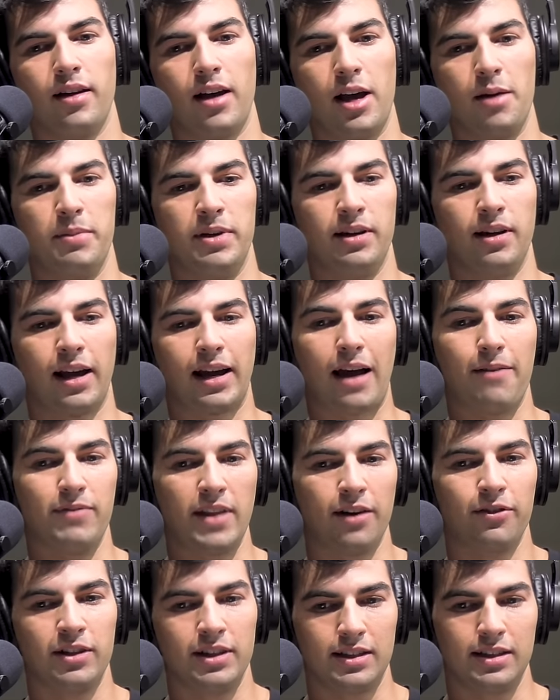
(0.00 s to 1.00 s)
I mean, like I've
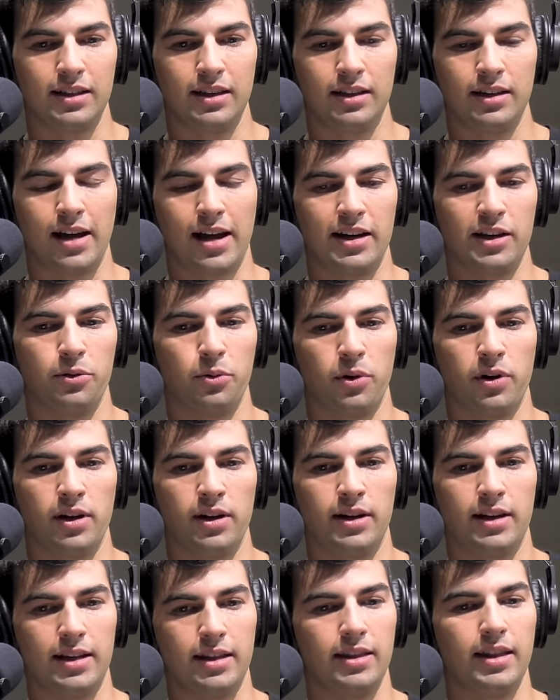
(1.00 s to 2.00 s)
never seen
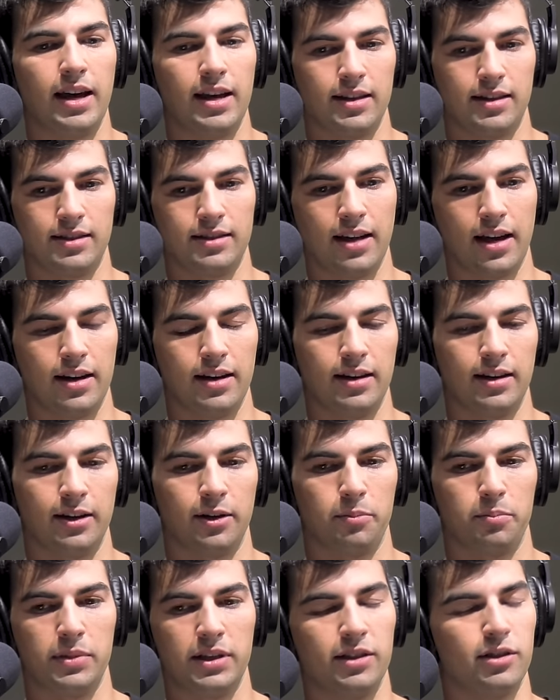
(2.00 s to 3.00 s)
anyone in that
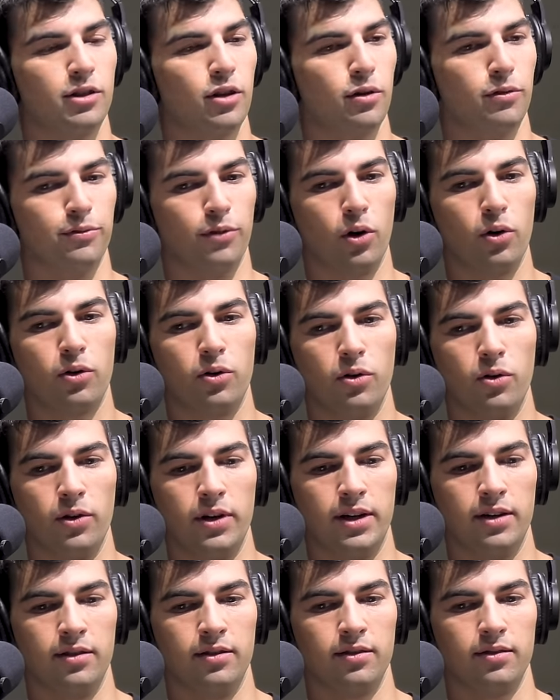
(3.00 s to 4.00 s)
setting be so vocal
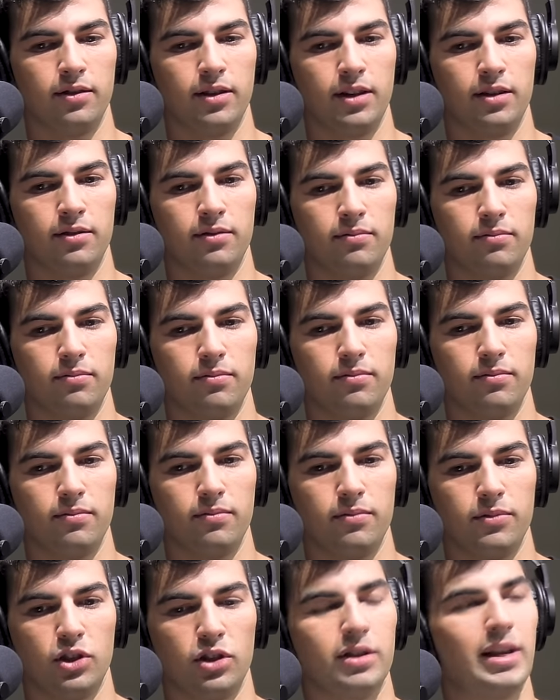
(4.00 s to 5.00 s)
and and
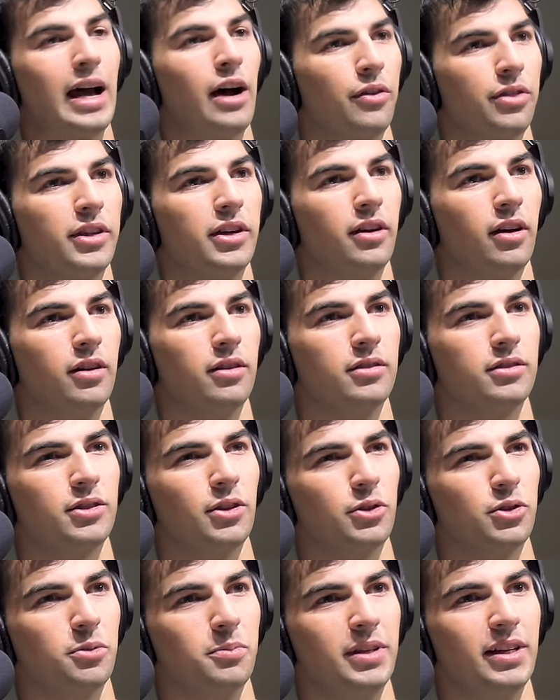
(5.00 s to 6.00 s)
just out there on
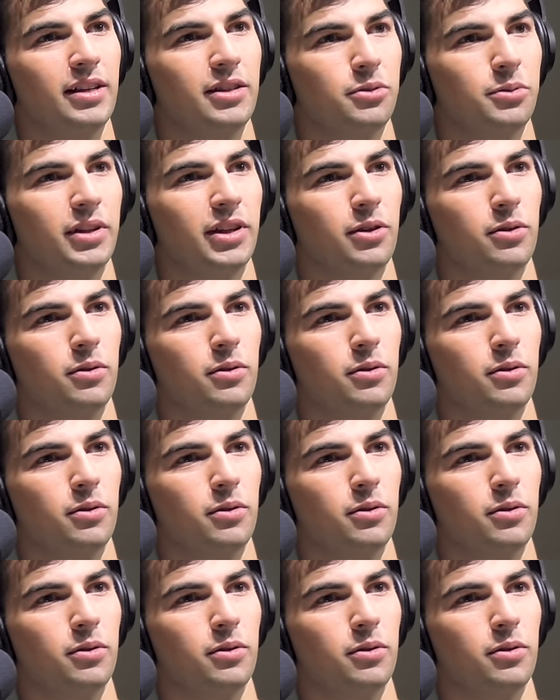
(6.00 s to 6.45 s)
social media. It's really